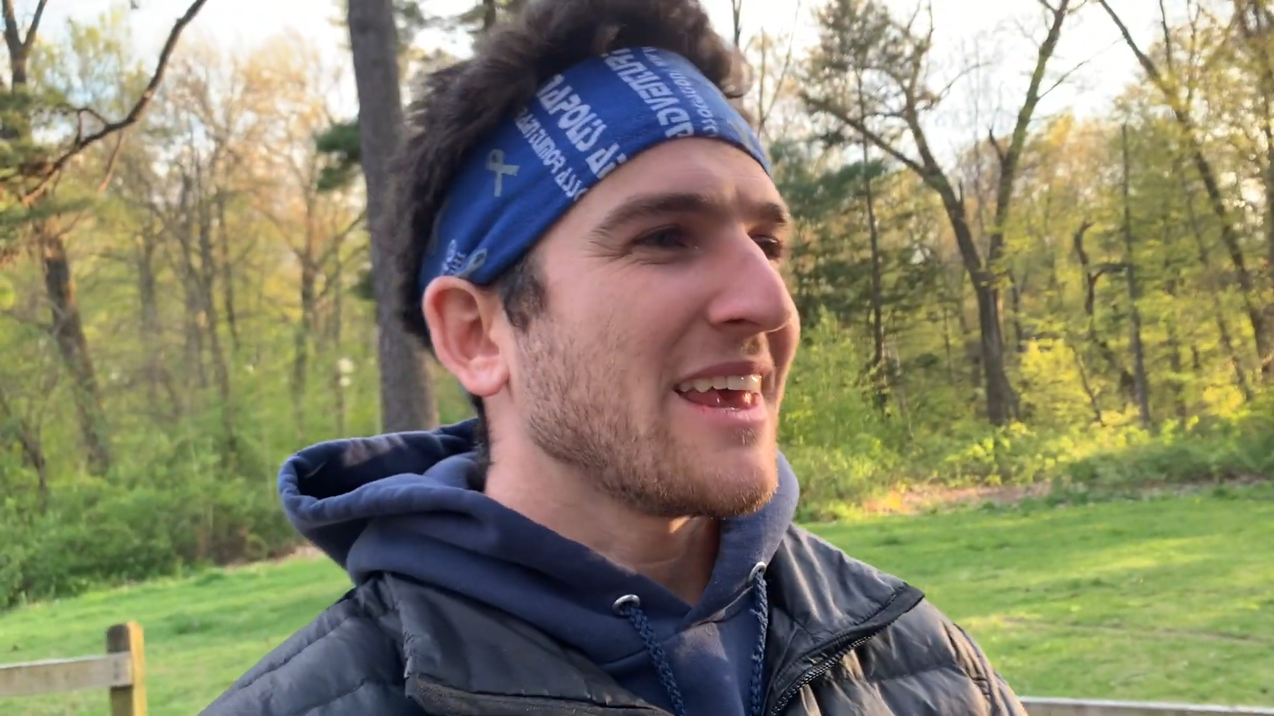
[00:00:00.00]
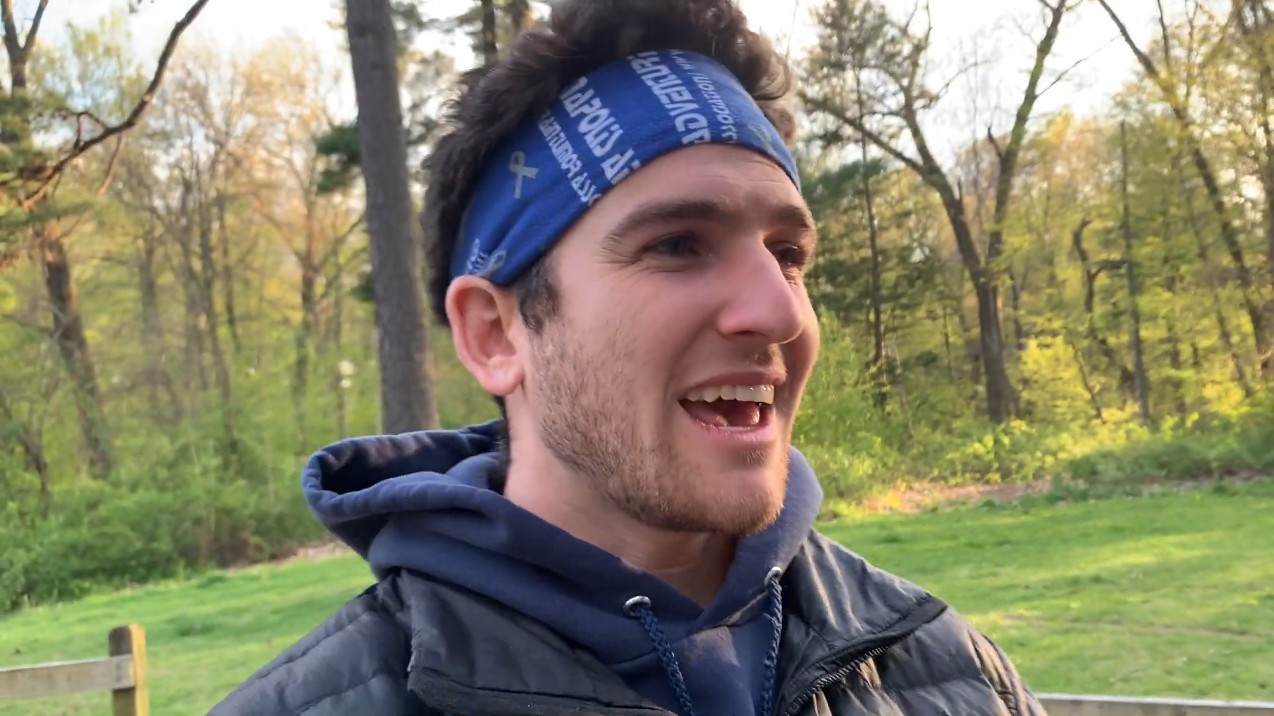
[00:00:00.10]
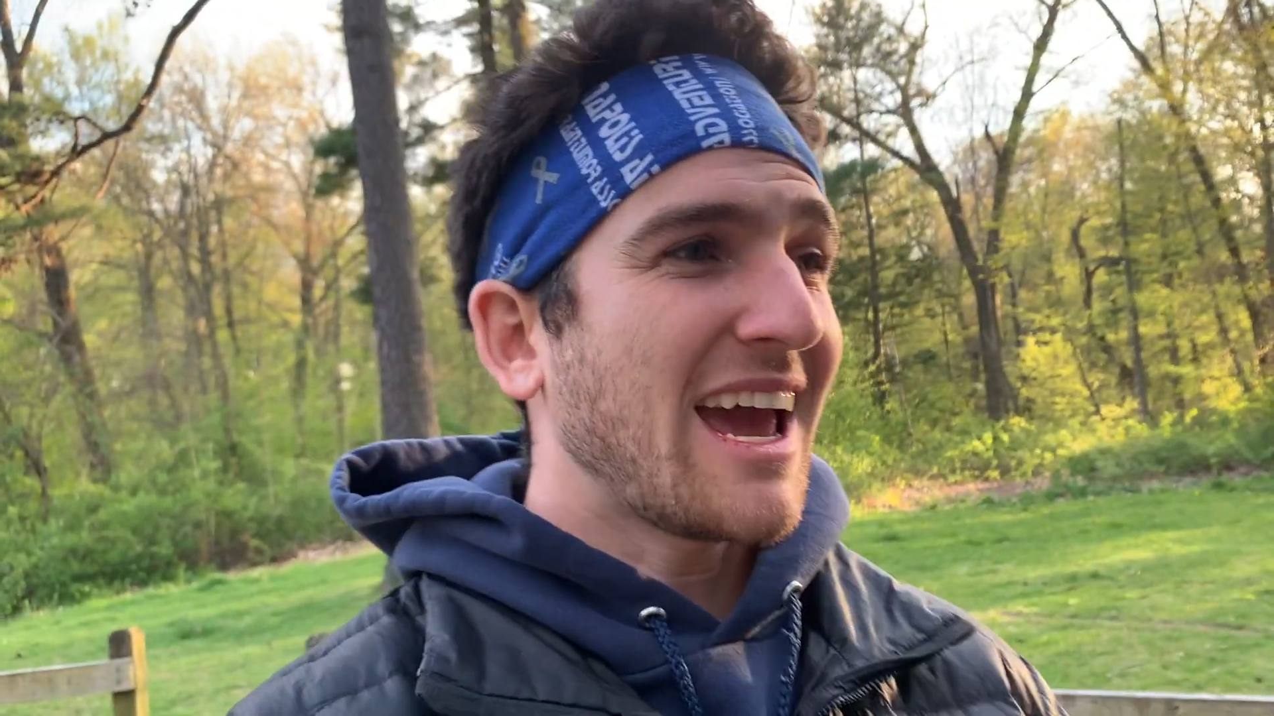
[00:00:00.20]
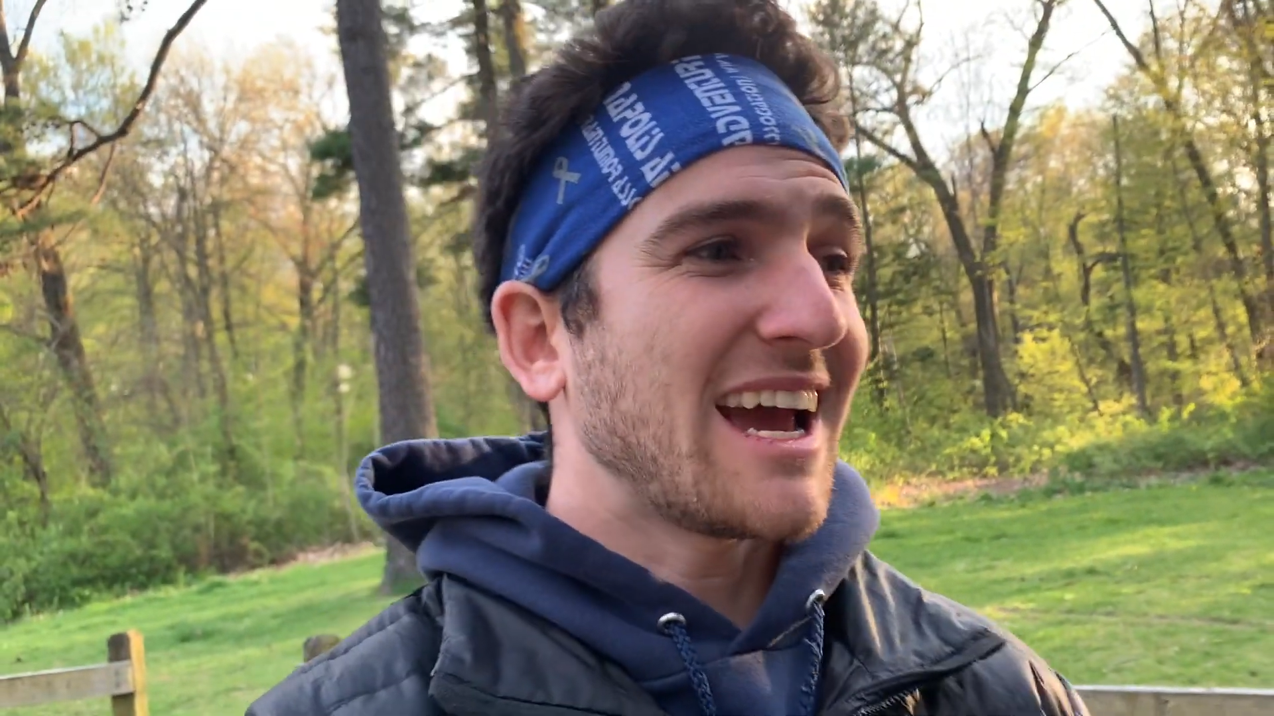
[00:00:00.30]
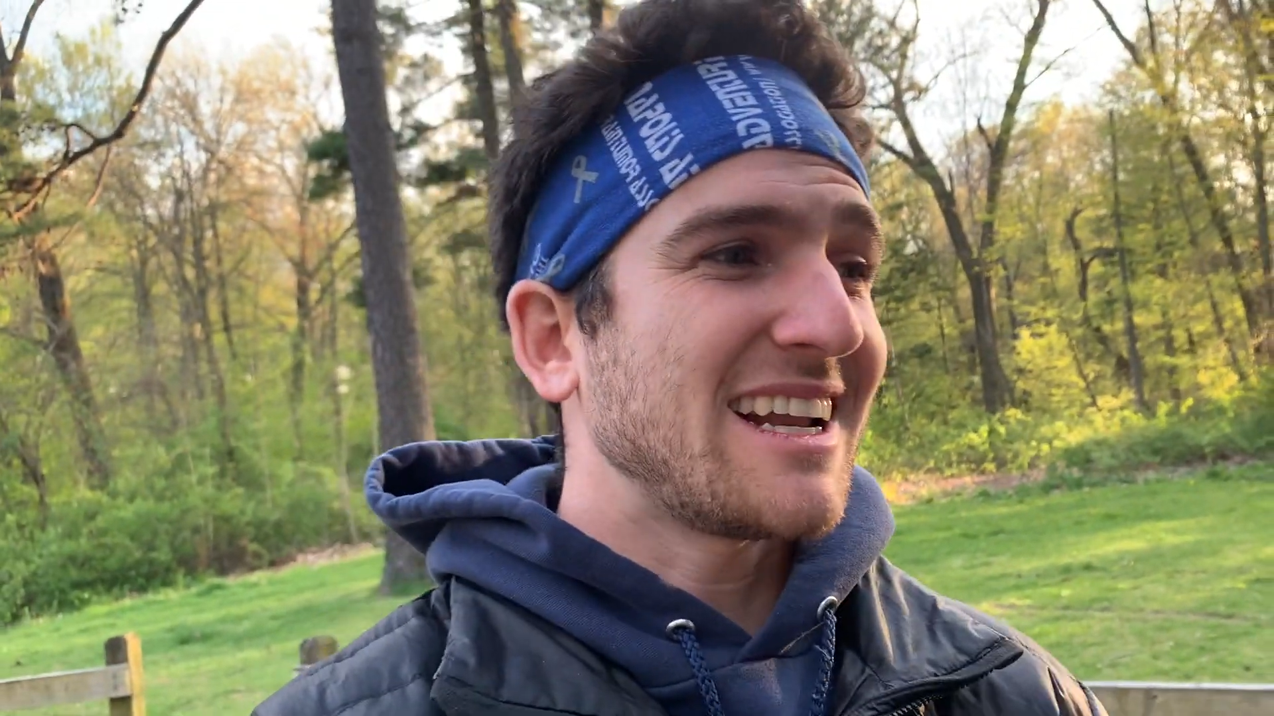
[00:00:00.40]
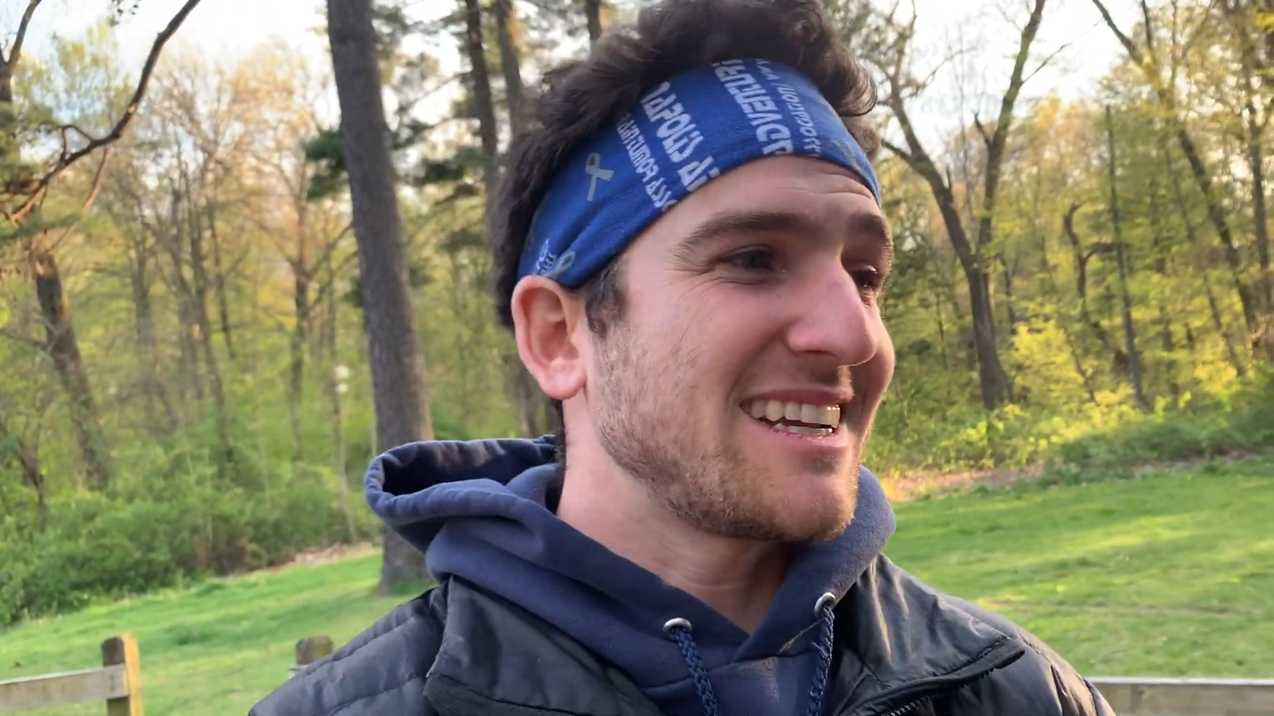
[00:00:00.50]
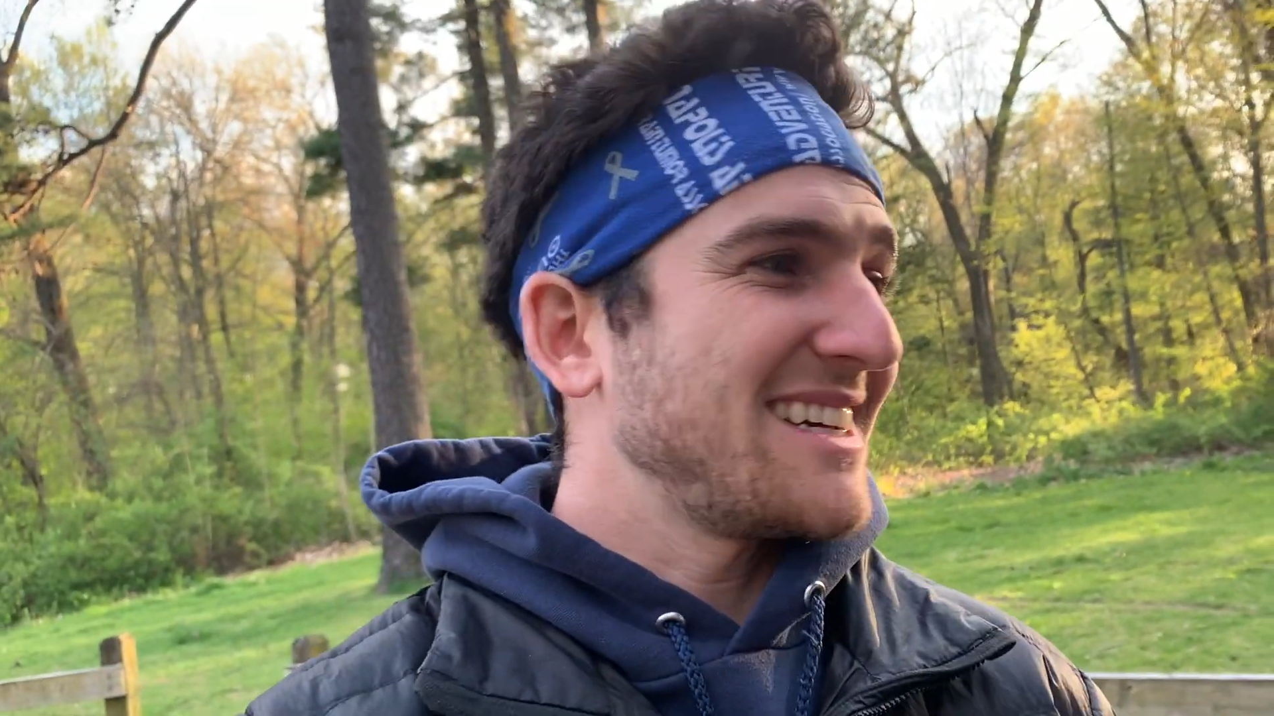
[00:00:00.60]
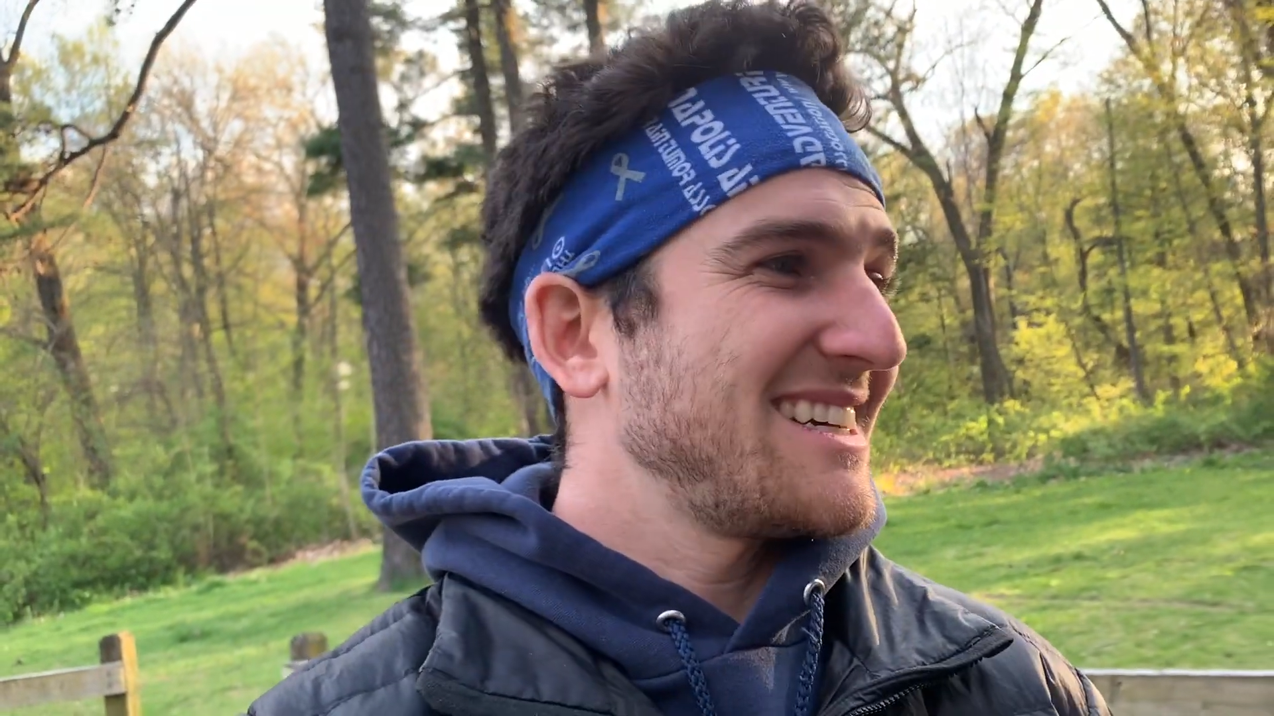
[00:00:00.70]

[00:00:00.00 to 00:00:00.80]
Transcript: and